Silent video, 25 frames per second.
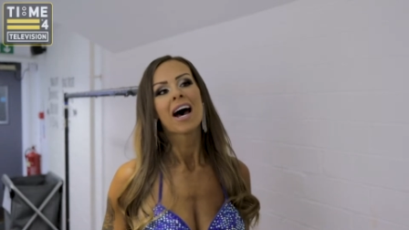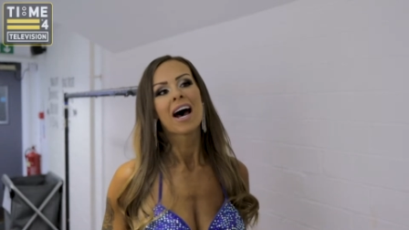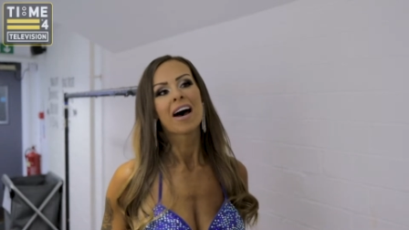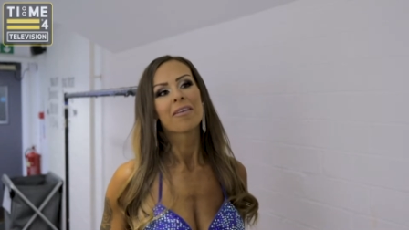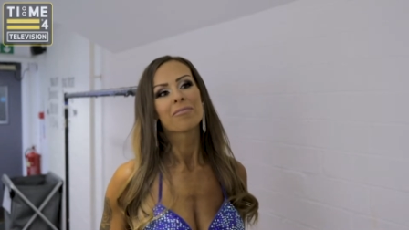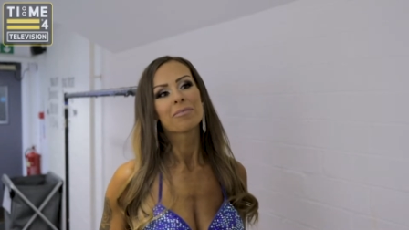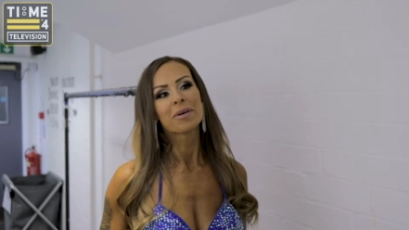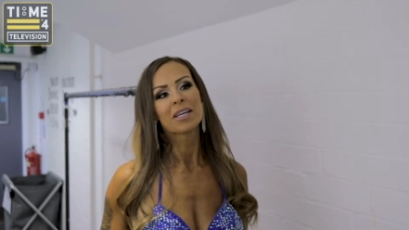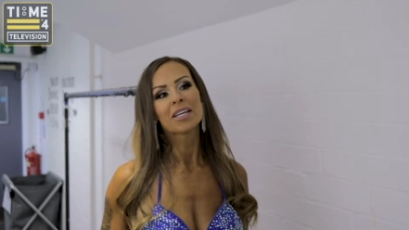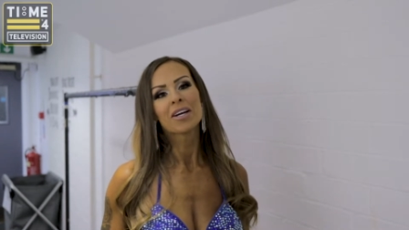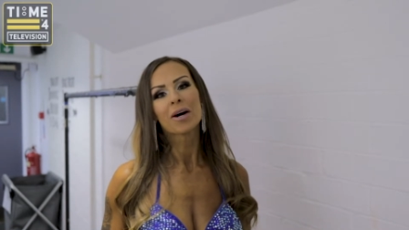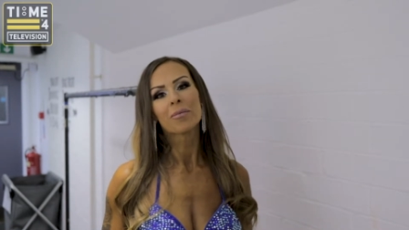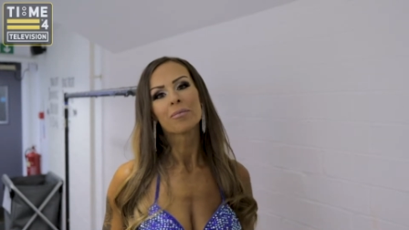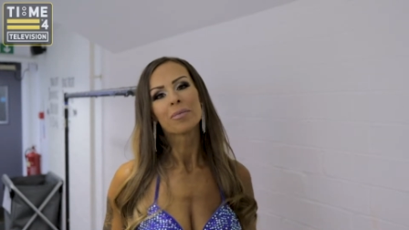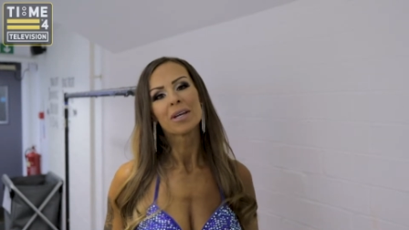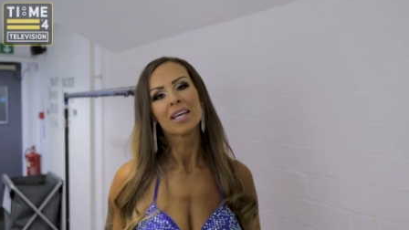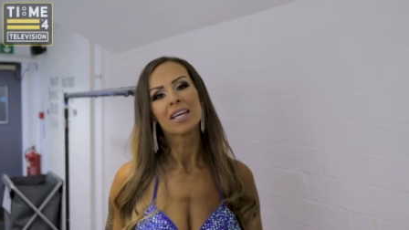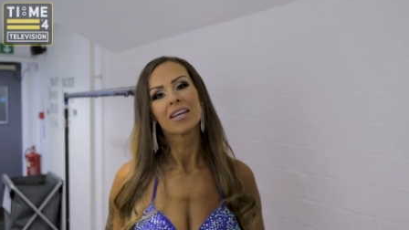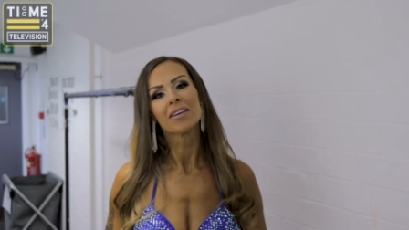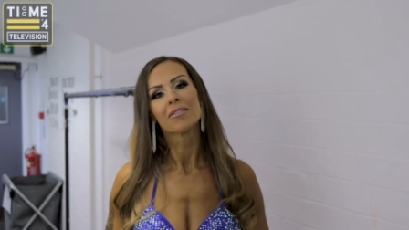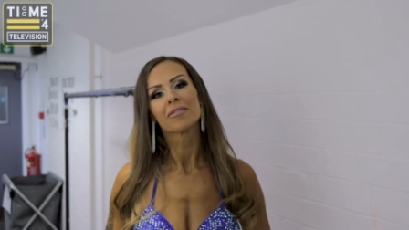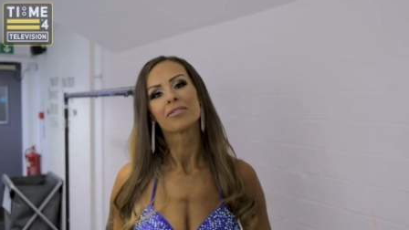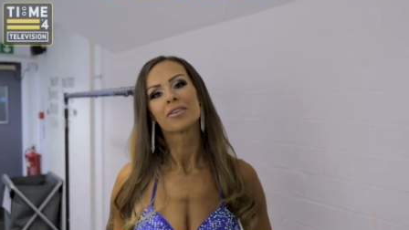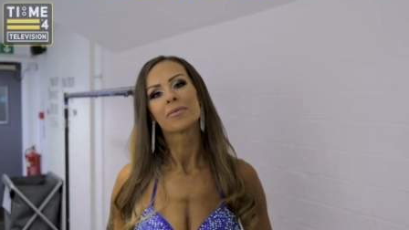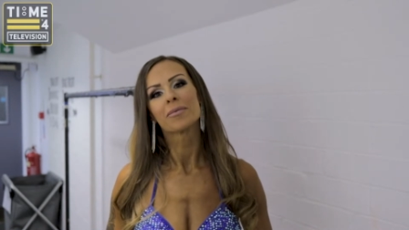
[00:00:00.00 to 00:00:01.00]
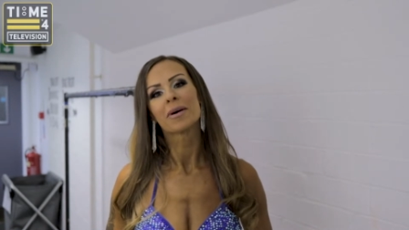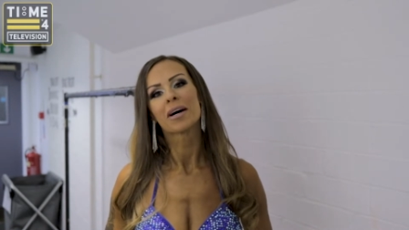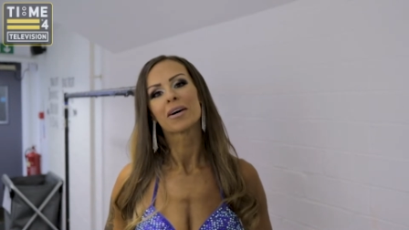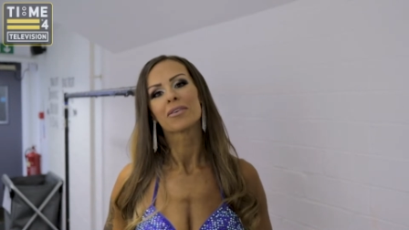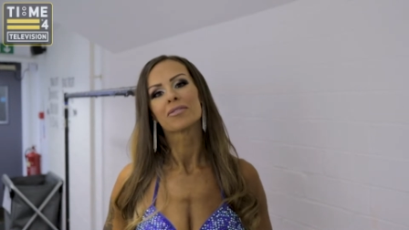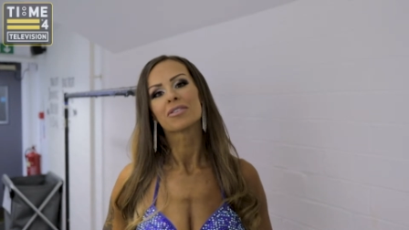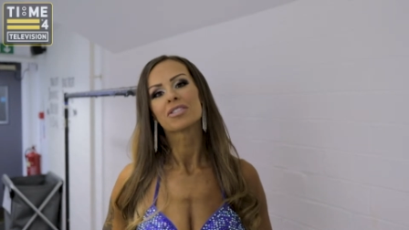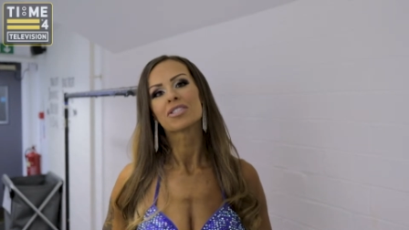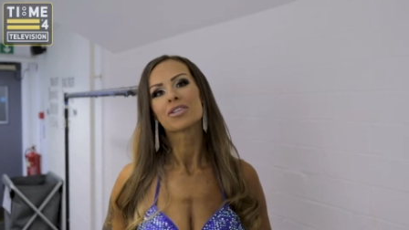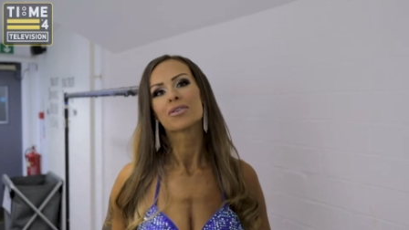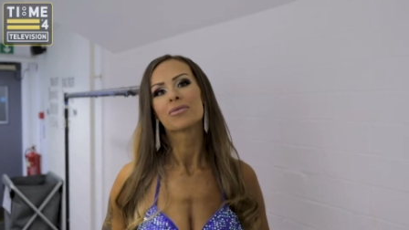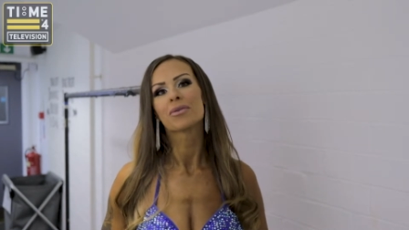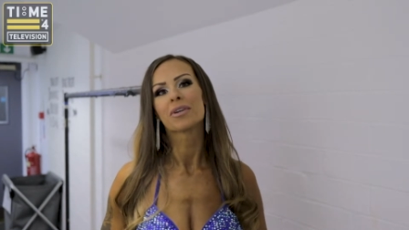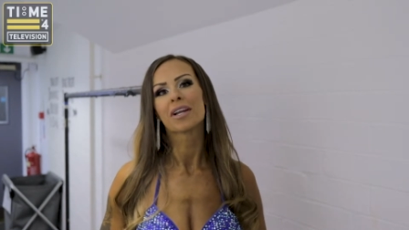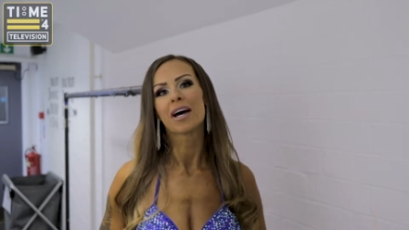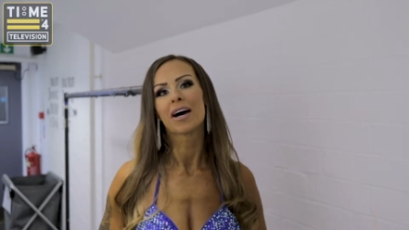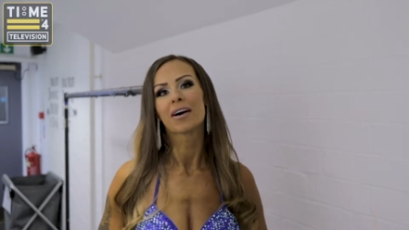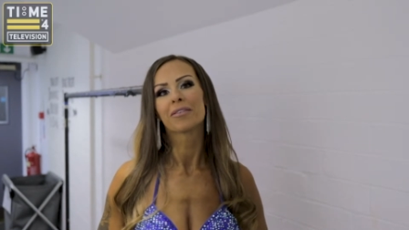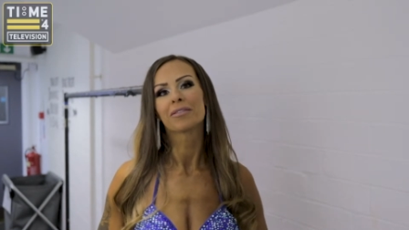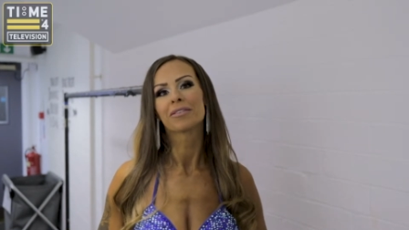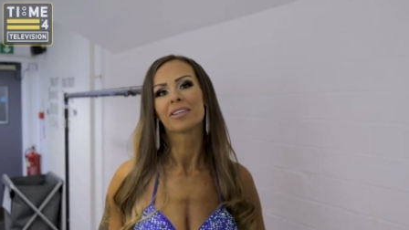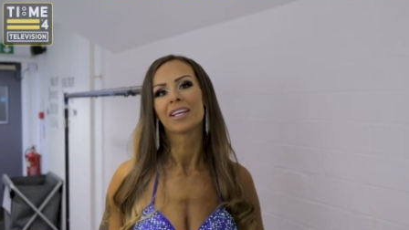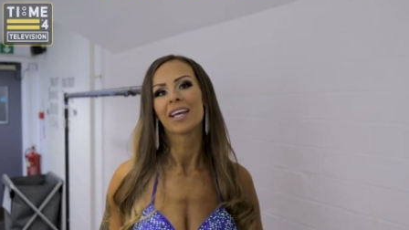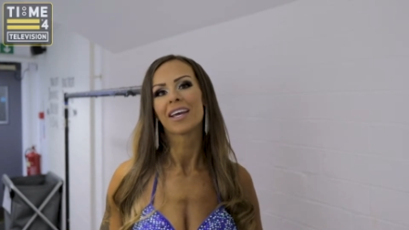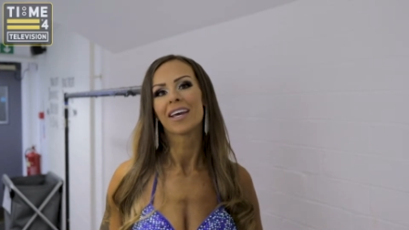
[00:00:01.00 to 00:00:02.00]
I've been competing for about two and a
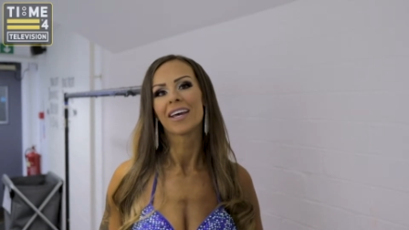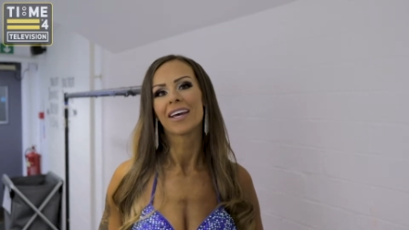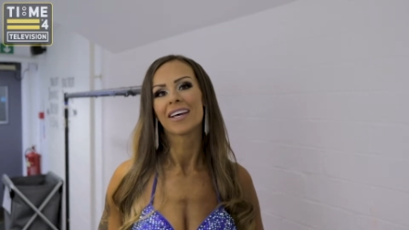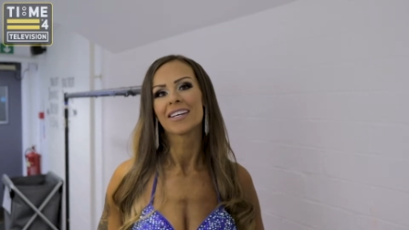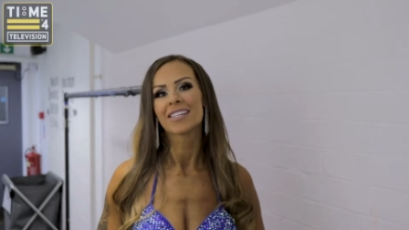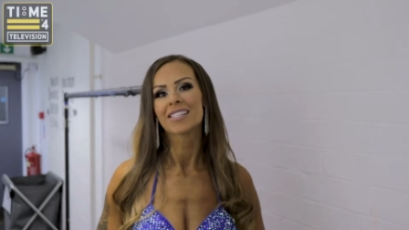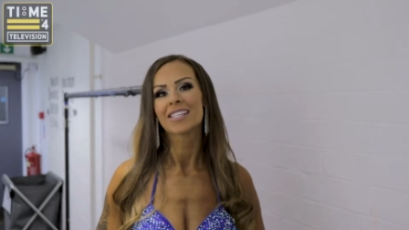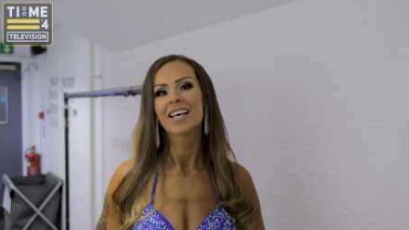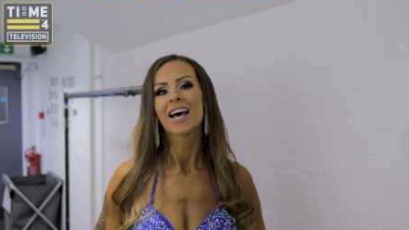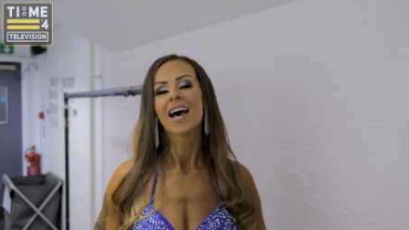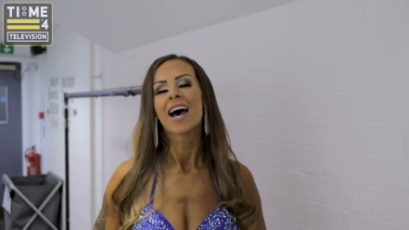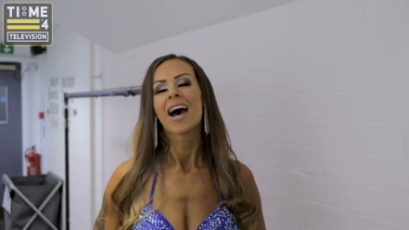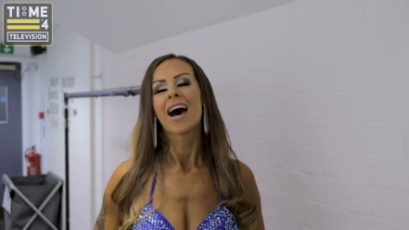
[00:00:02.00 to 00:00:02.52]
half years.